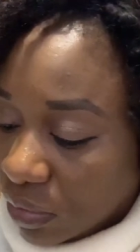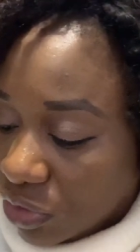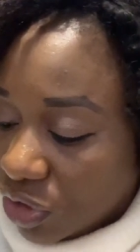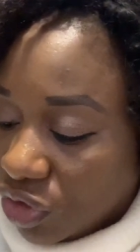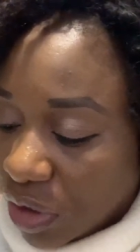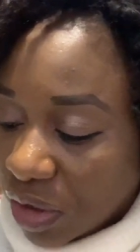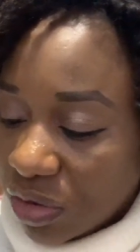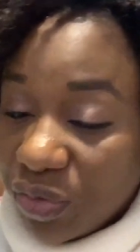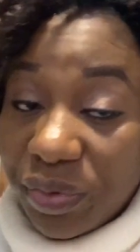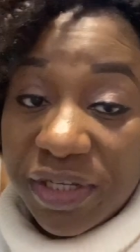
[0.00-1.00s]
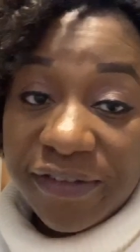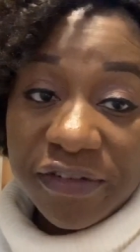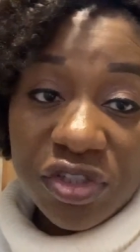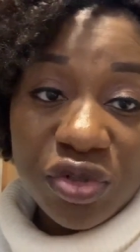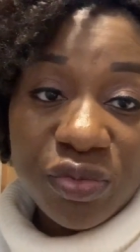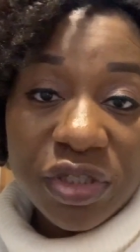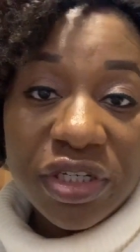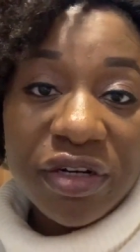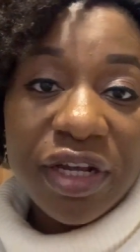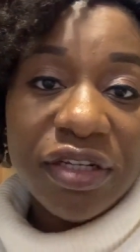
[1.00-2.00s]
I'm just trying to breastfeed
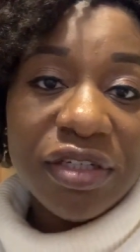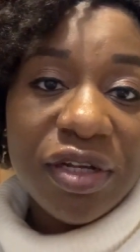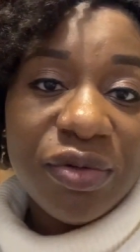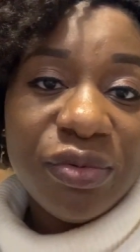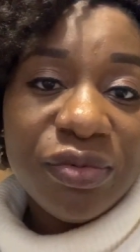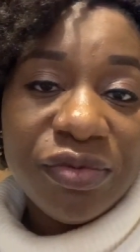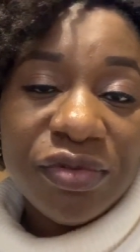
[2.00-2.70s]
Obina right now.